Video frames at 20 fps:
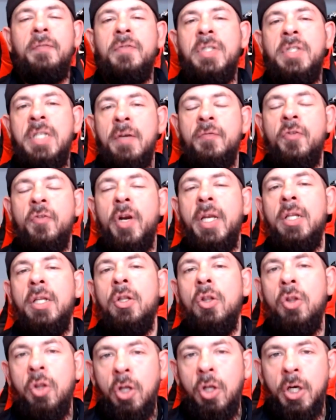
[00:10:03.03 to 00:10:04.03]
different
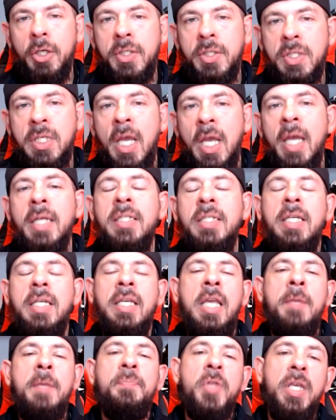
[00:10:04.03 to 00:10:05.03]
looks to
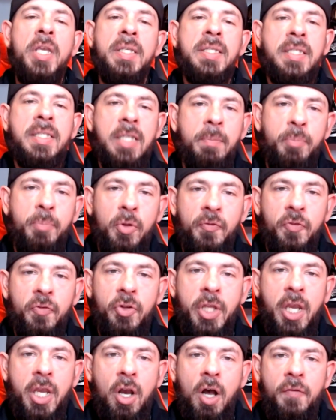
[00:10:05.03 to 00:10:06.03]
keep things simple for
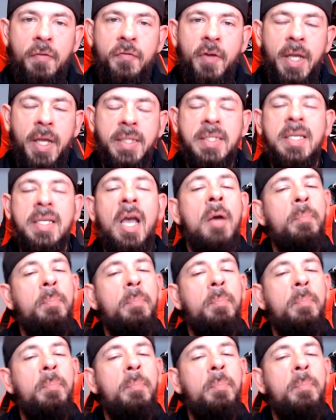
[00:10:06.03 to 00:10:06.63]
the offense,